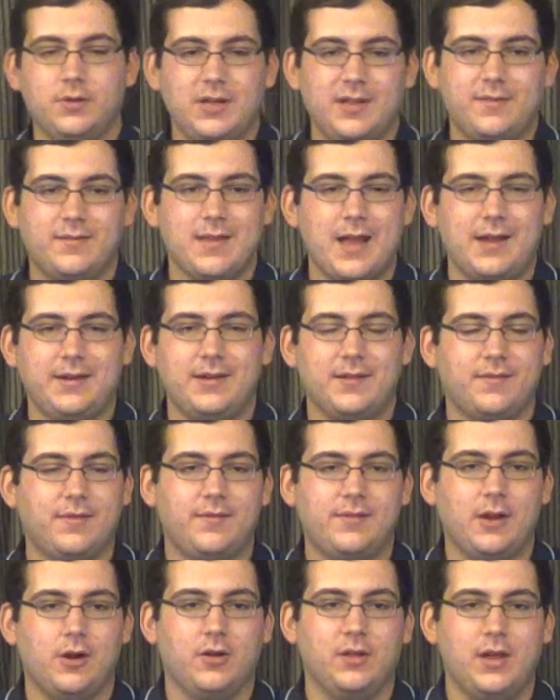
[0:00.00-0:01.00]
it's not
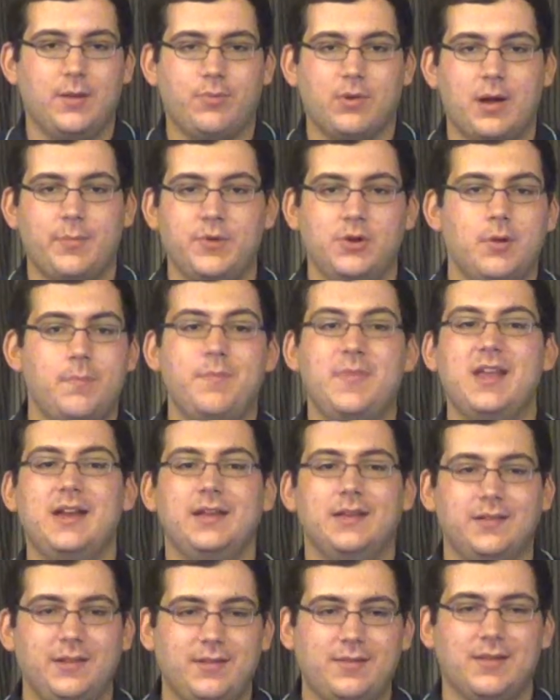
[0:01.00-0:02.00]
necessarily a problem you
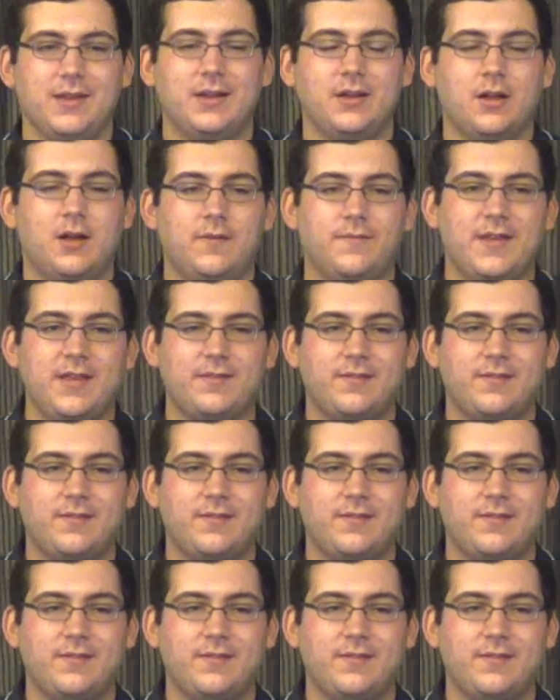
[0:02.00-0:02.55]
immediately think of